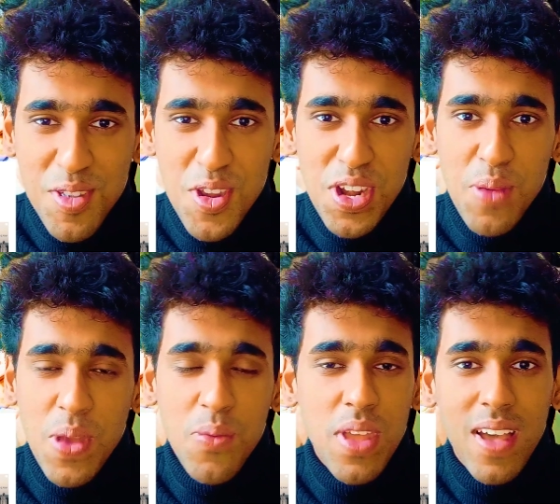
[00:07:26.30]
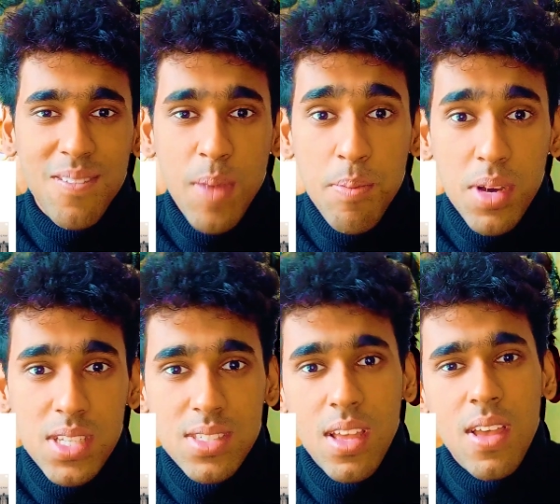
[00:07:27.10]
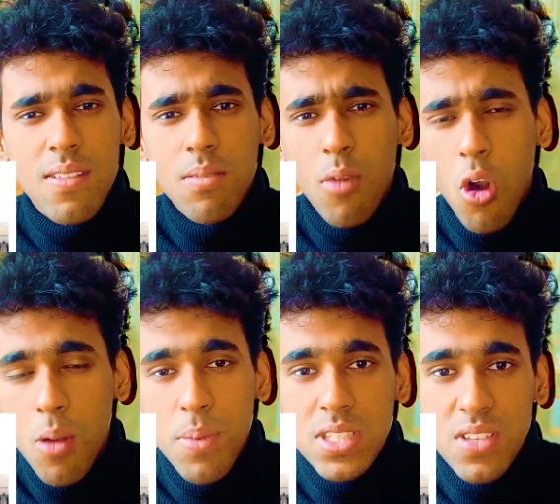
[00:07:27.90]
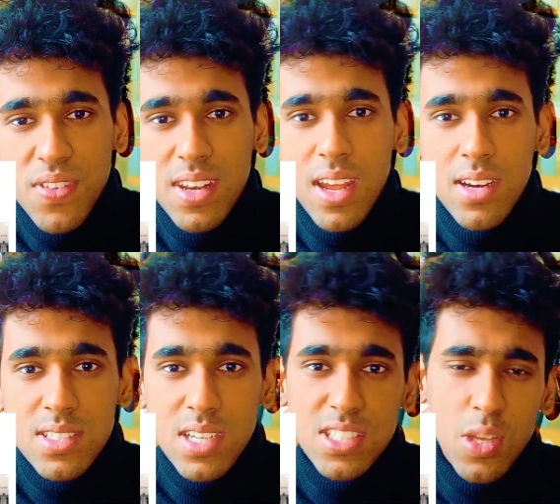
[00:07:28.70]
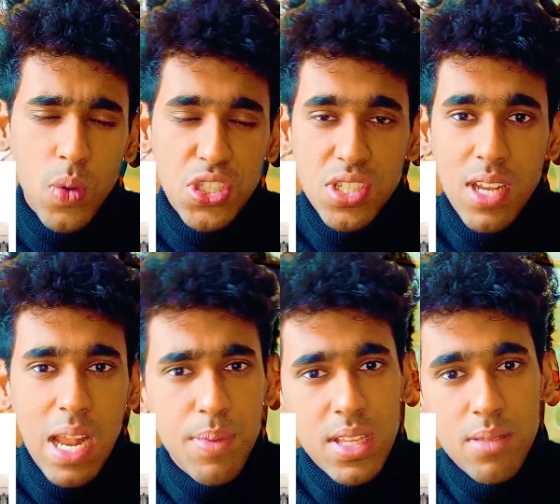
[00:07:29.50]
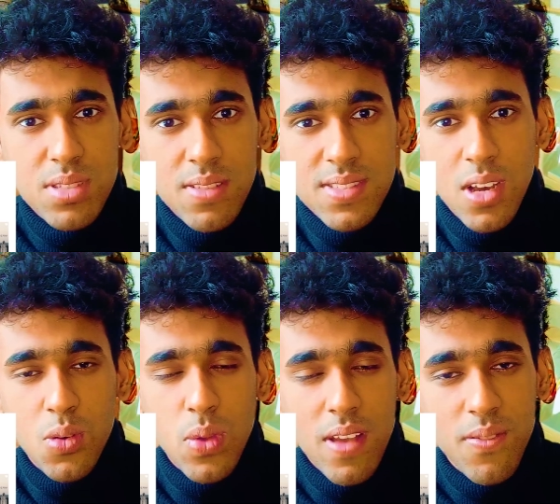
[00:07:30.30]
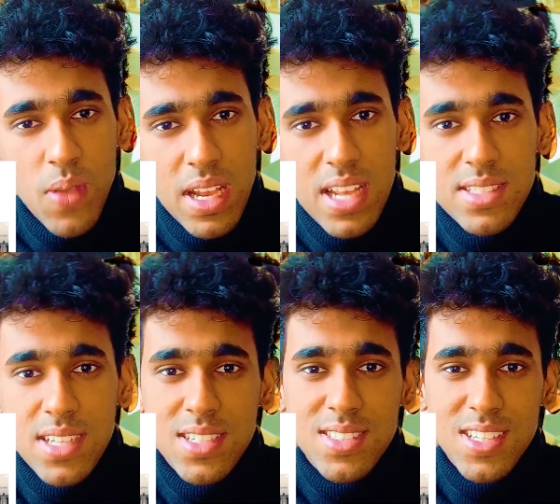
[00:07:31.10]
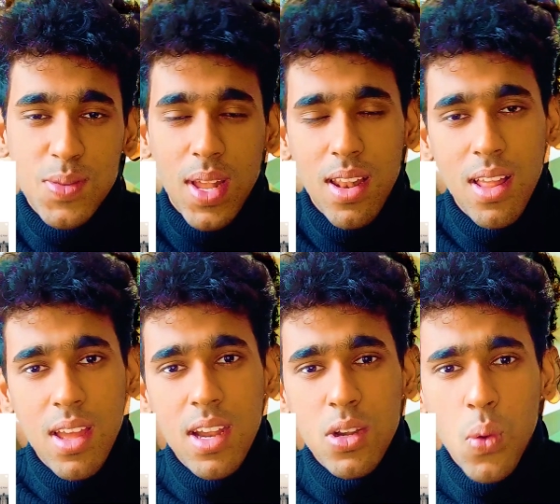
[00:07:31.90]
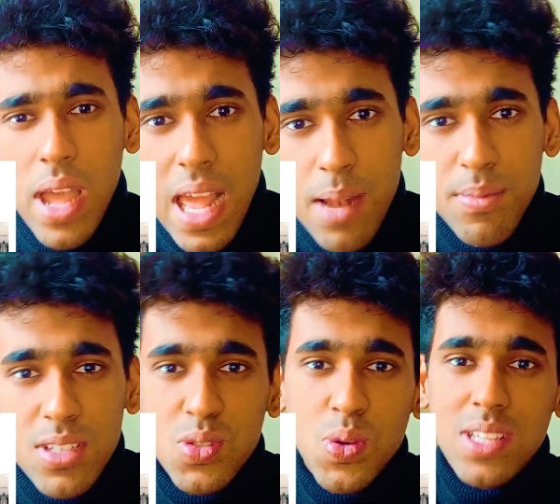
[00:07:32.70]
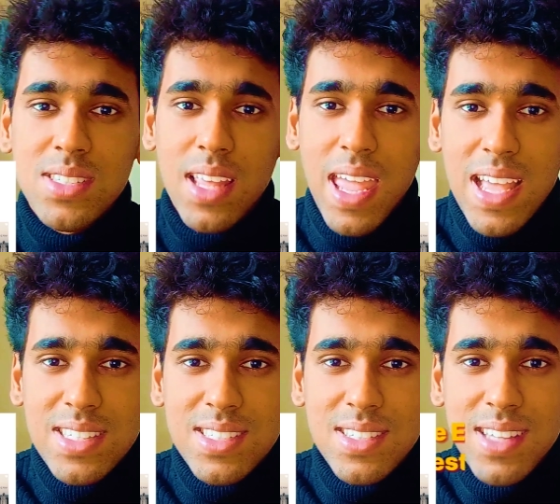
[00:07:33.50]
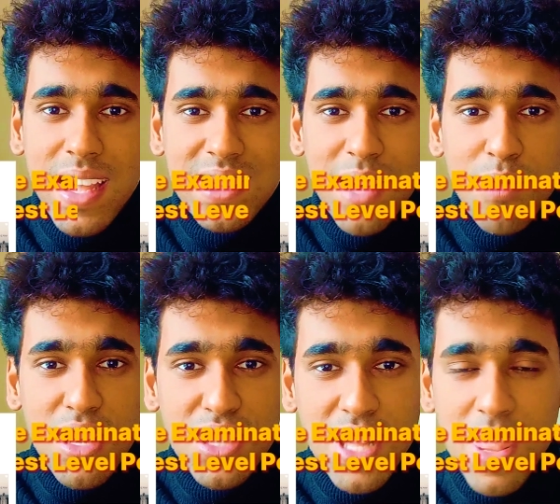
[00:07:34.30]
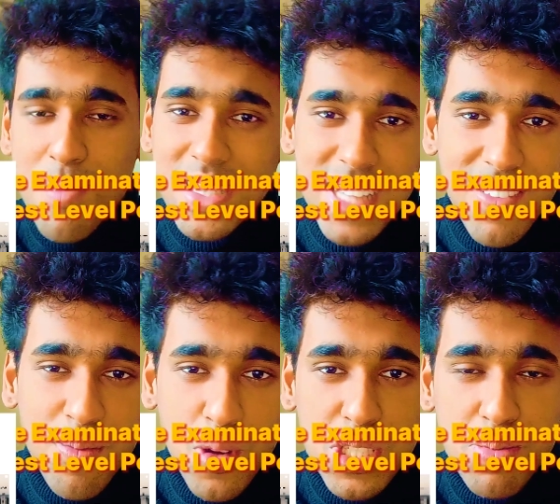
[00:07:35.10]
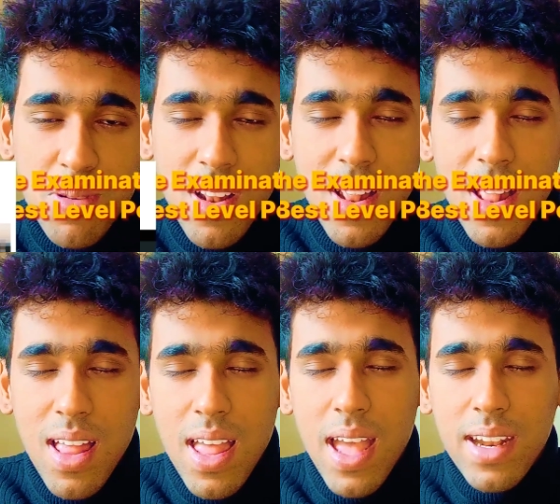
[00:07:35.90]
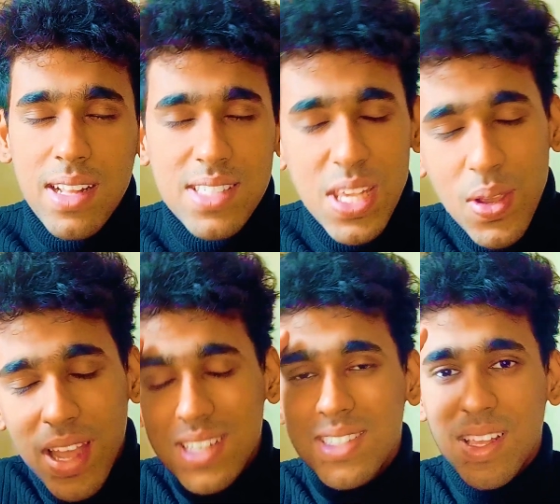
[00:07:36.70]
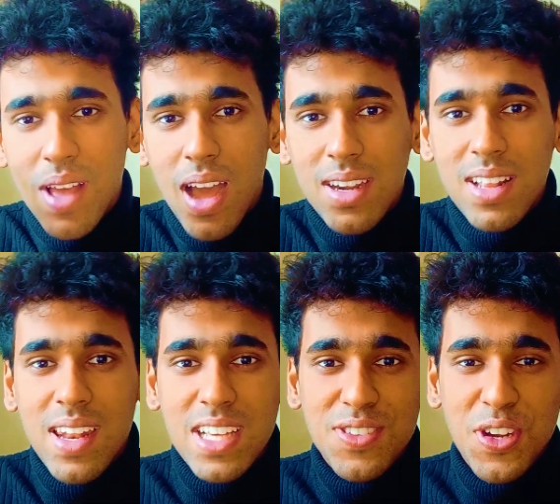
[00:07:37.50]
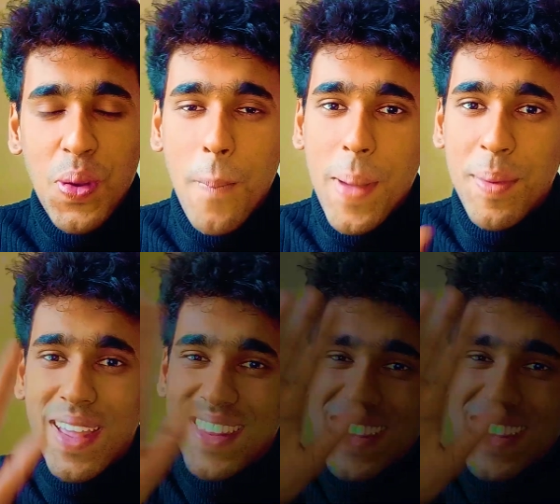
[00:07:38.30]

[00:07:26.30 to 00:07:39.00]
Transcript: community where we have members from all parts of India discussing questions, helping themselves out. We have weekly sessions as well to help the students ace the examination in the best level possible. And I'll see you guys until the next video. Bye